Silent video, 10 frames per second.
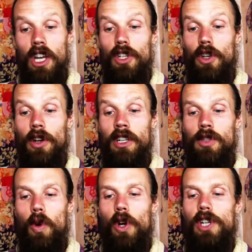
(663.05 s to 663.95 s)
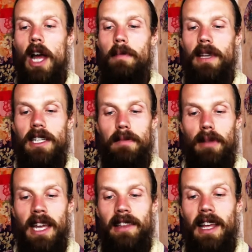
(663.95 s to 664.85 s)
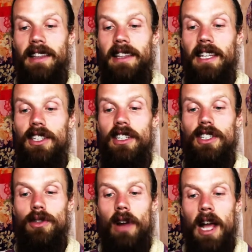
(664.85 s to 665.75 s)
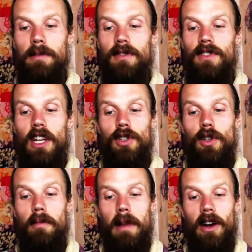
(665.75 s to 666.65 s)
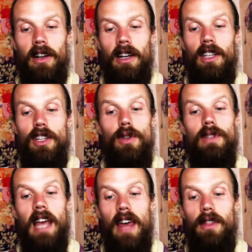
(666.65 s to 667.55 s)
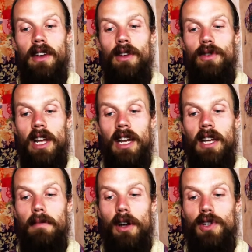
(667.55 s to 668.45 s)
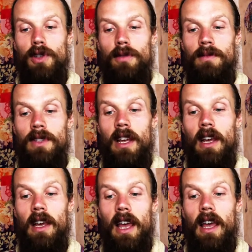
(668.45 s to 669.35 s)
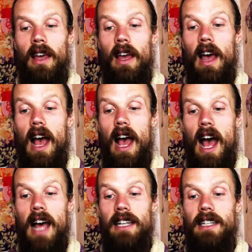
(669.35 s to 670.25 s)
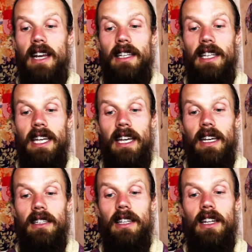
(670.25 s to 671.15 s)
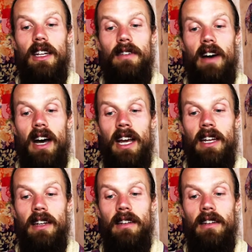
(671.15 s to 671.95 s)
During his workshop, he explained that indigenous tribes of Central America used entheogenic mushrooms as a link to the divine.